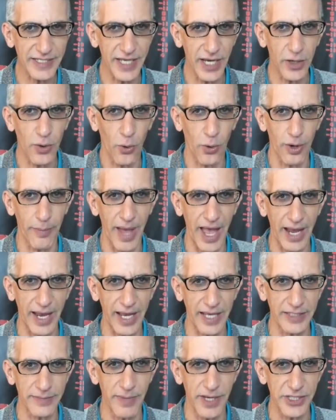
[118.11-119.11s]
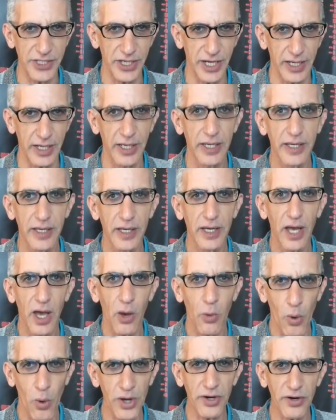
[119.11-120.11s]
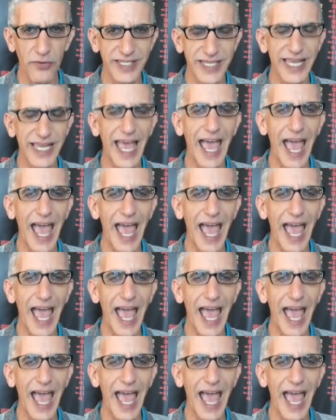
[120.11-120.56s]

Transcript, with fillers: at quarterback against Michigan. I wonder if we see